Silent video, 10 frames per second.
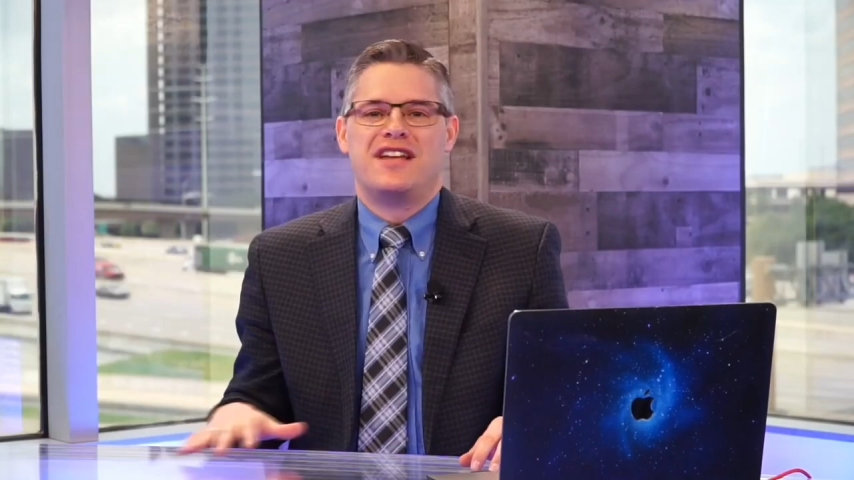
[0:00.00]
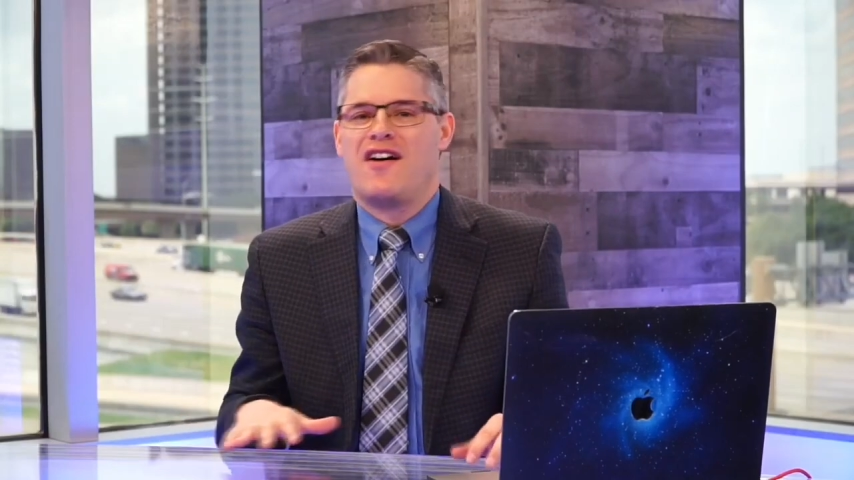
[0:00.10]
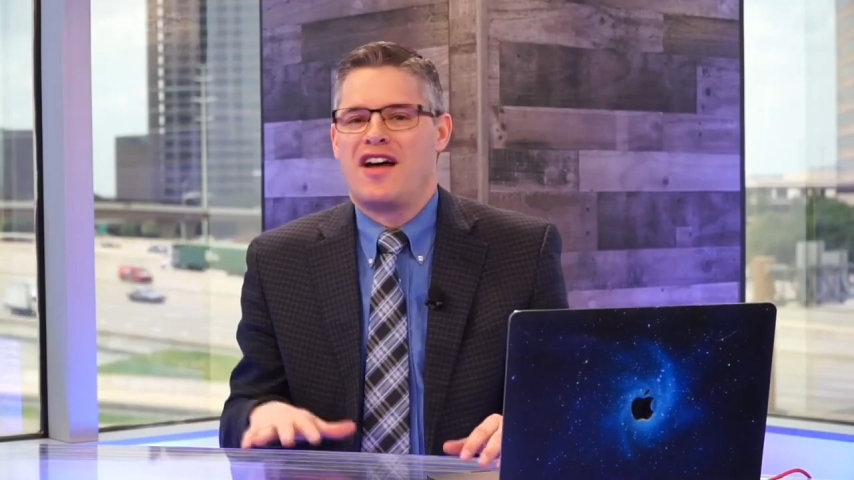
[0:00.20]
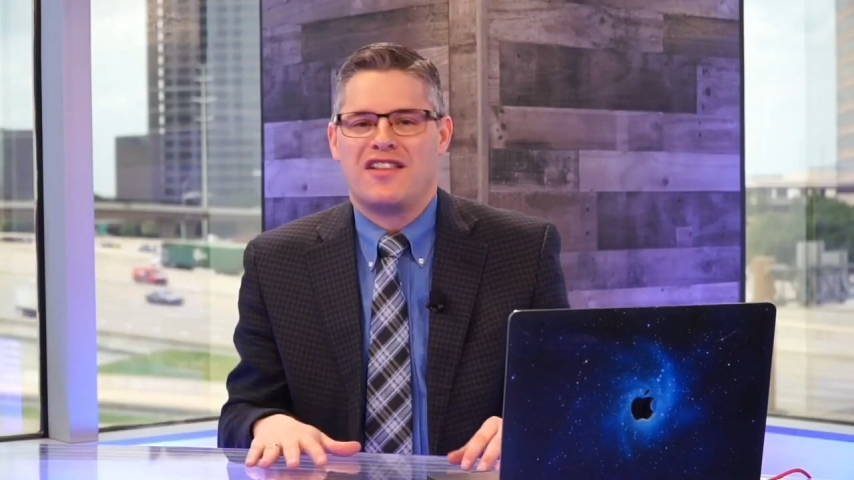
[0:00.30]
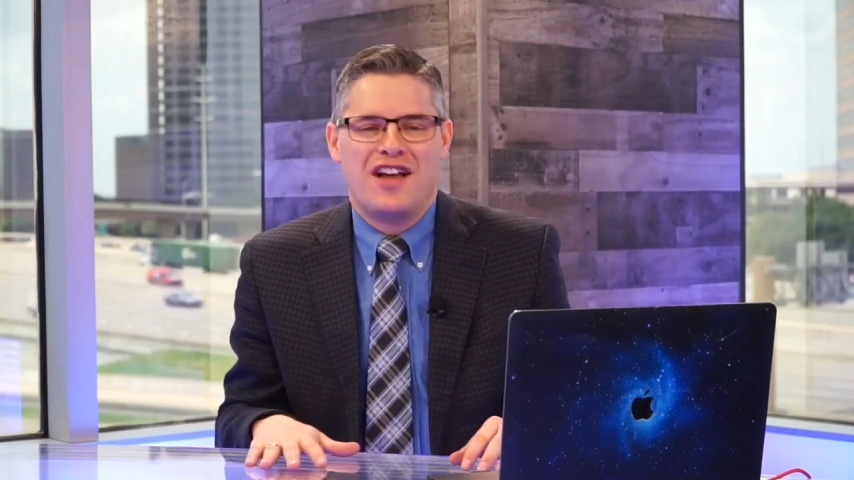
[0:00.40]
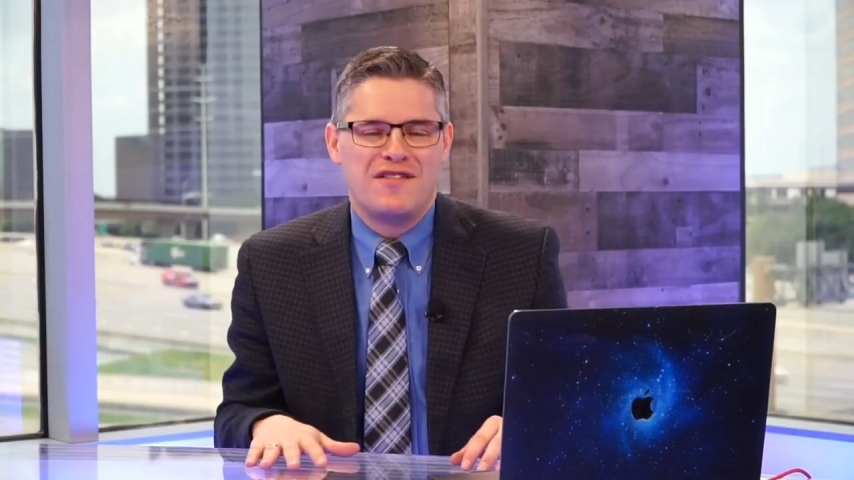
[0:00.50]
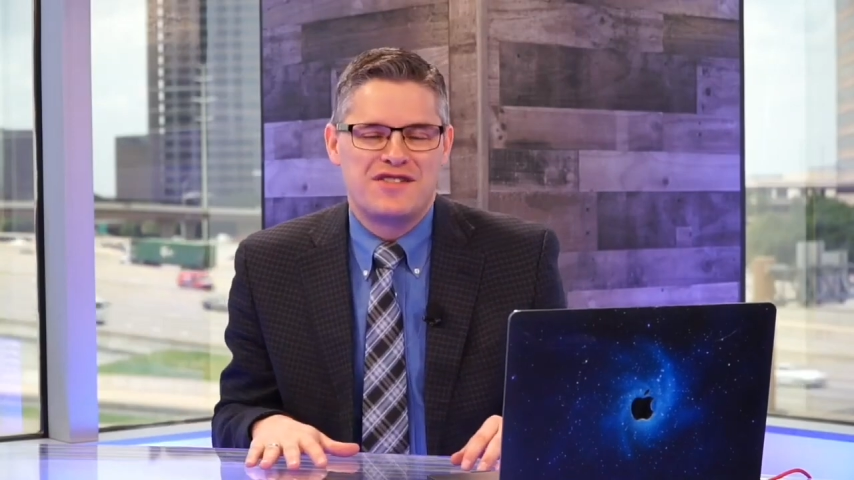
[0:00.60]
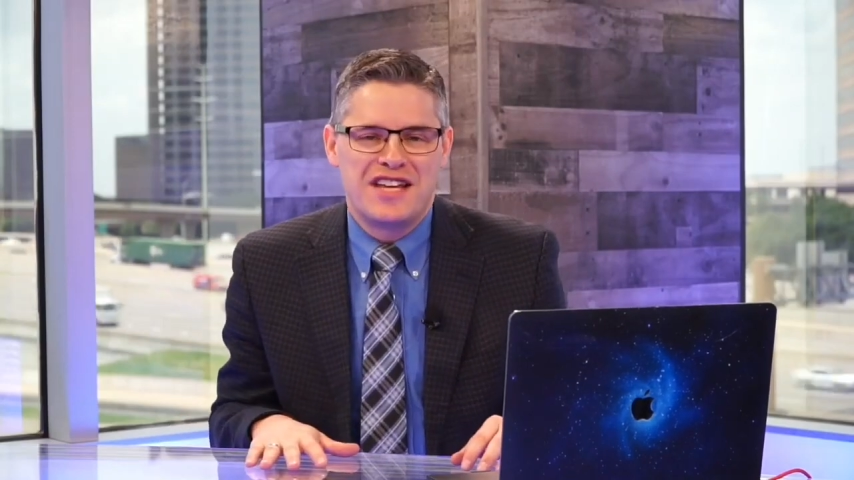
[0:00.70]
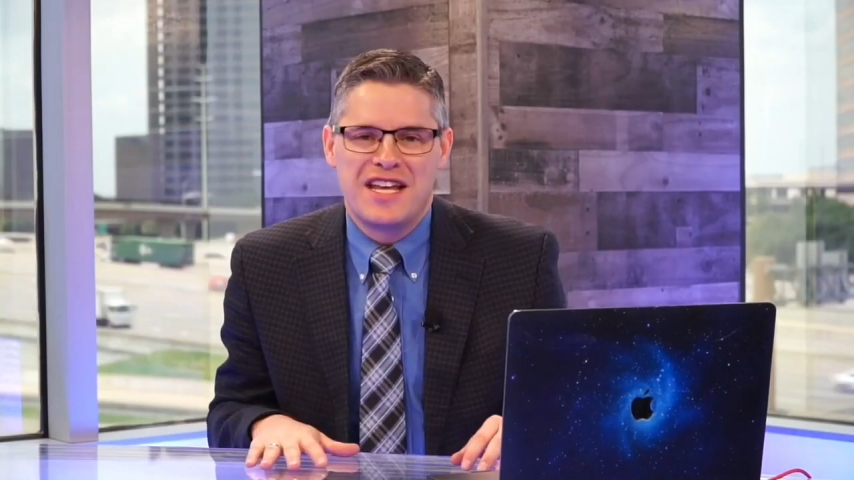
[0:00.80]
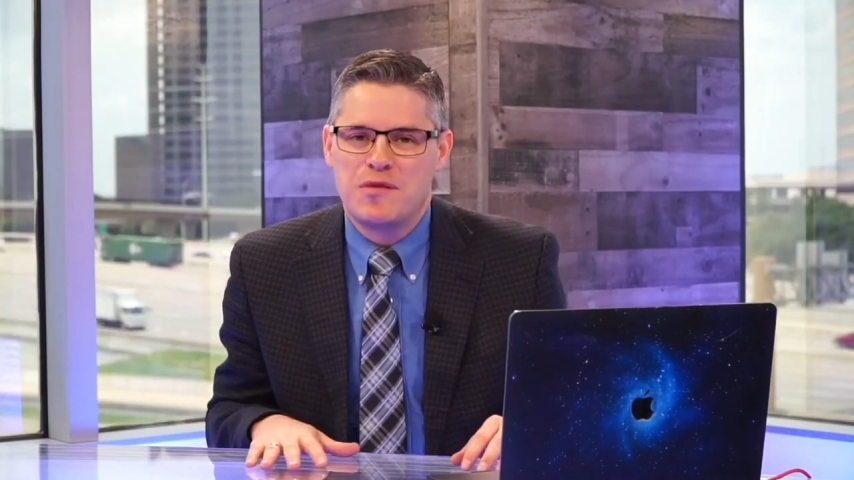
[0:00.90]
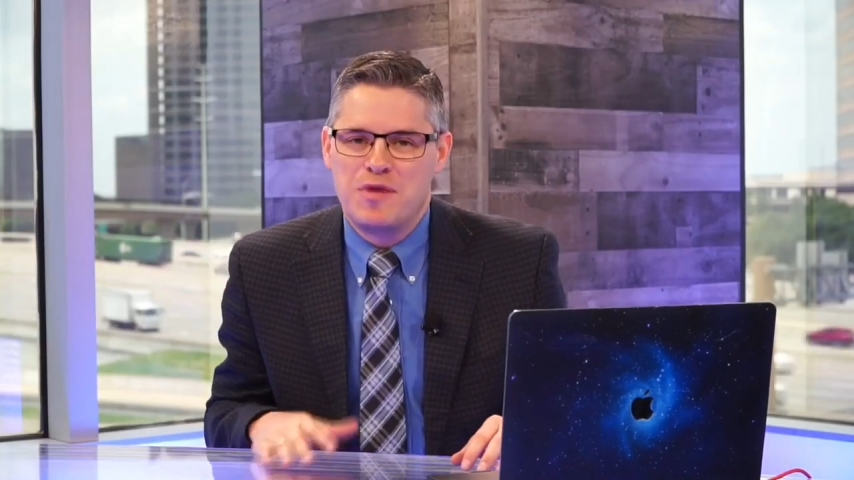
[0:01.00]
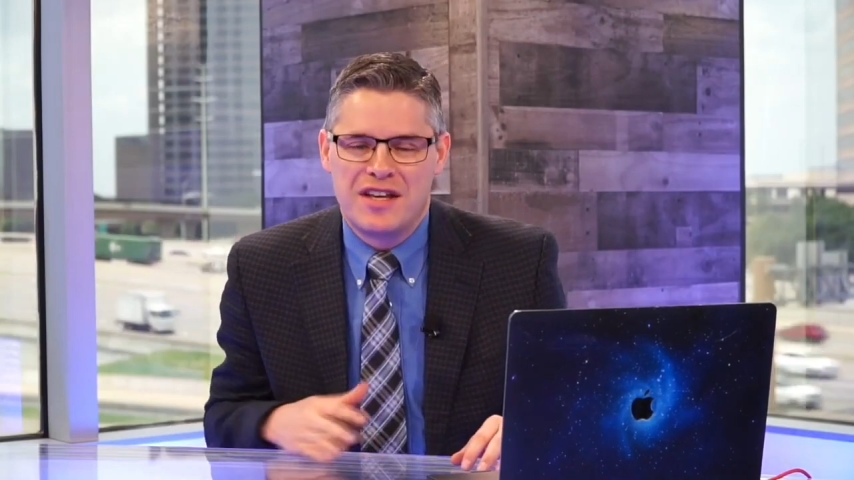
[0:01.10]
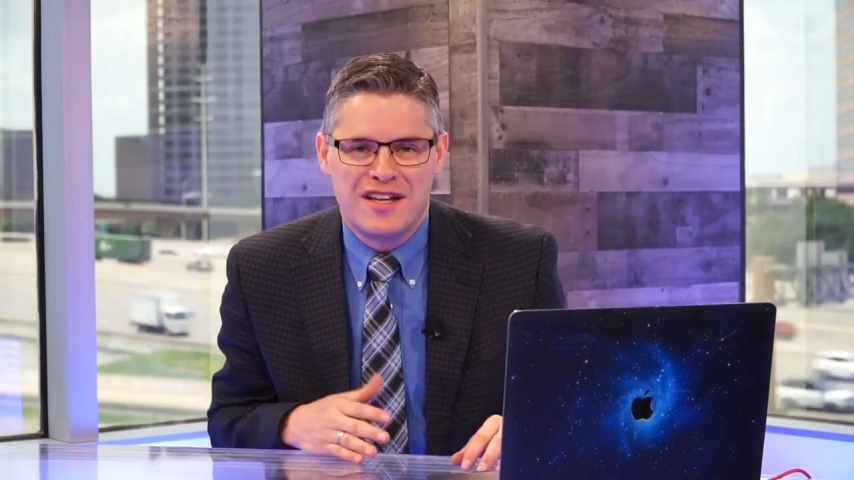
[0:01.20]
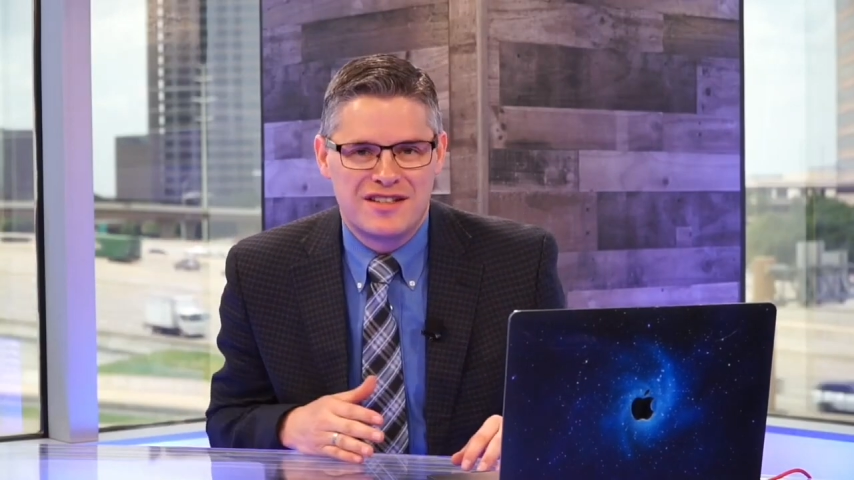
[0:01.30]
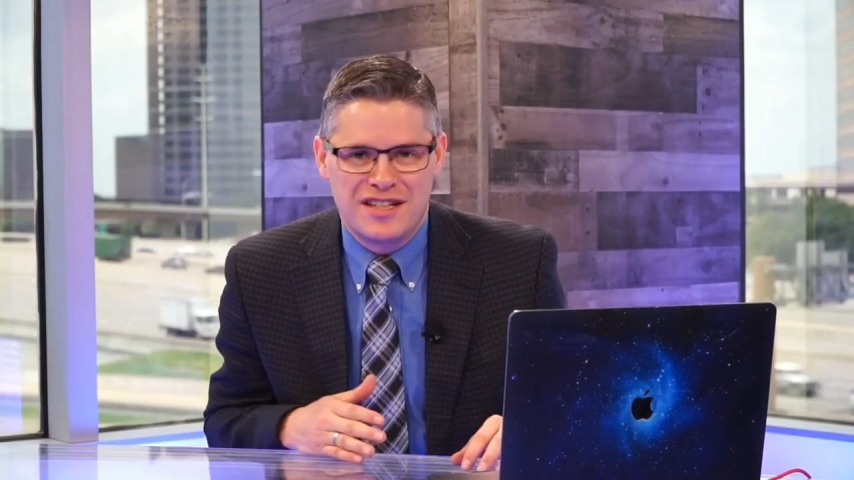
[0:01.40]
Now, I love zinc
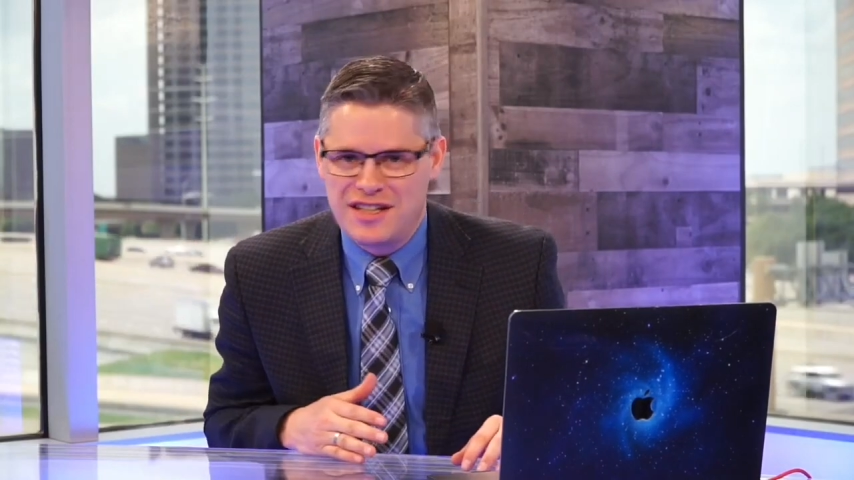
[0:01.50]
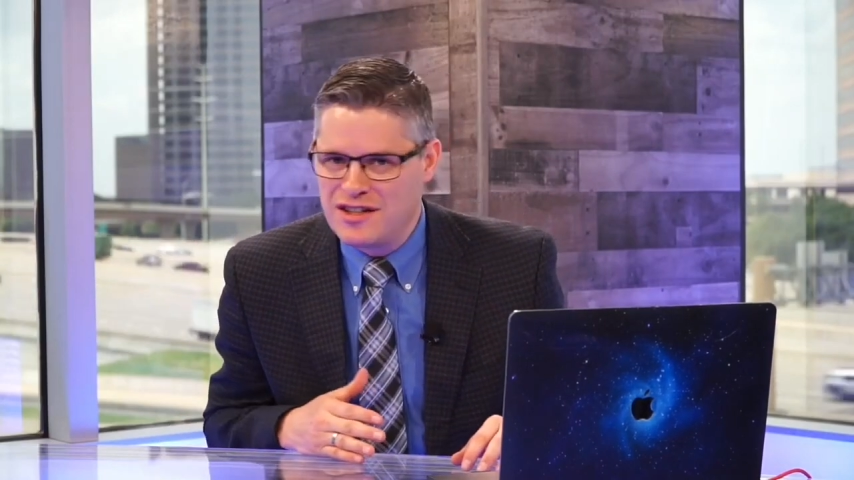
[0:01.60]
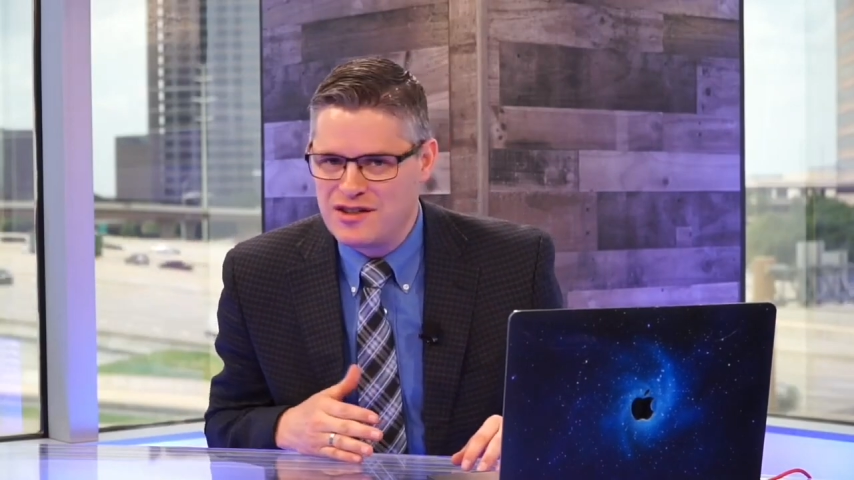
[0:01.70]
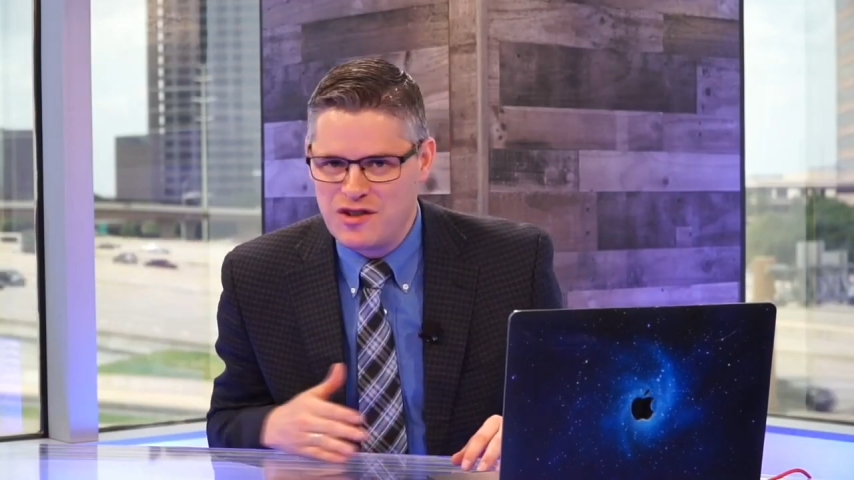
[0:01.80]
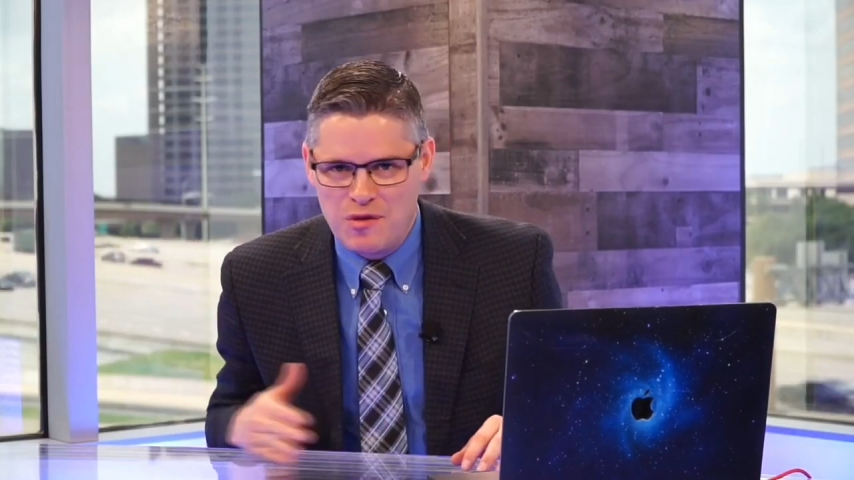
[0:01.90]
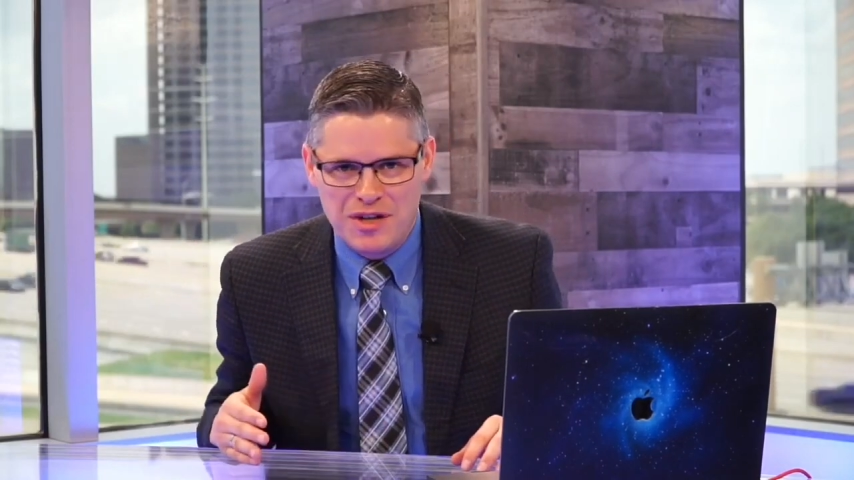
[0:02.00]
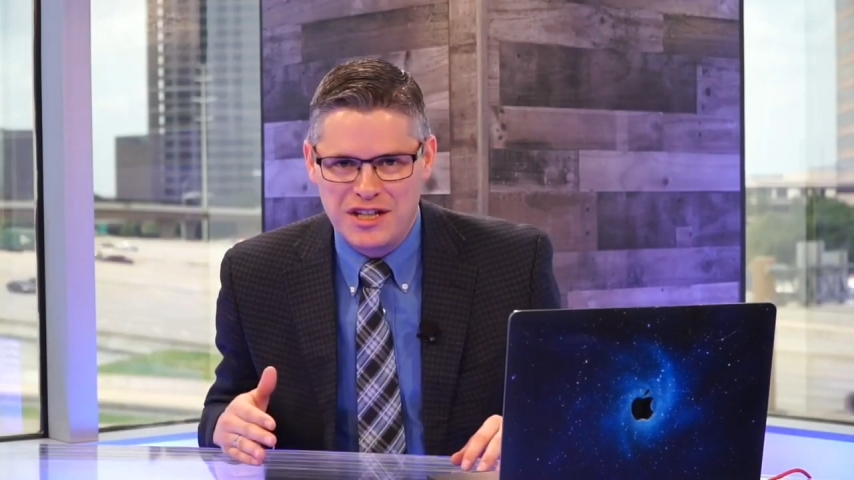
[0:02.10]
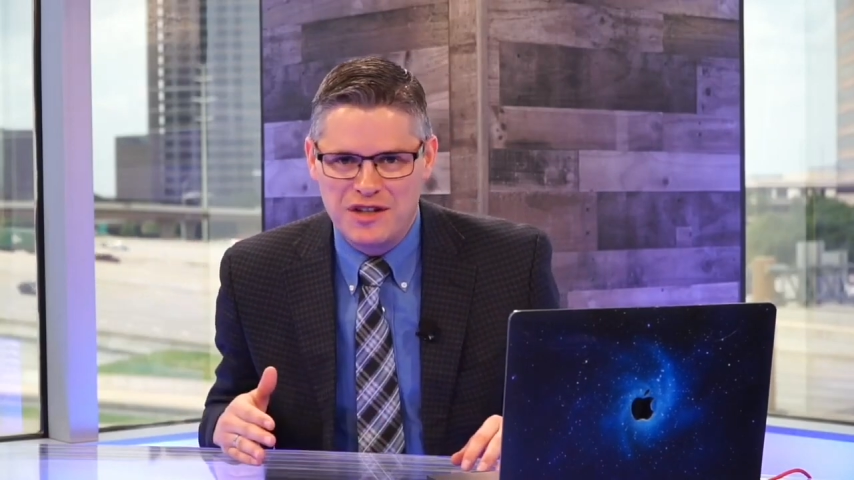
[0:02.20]
because it does so many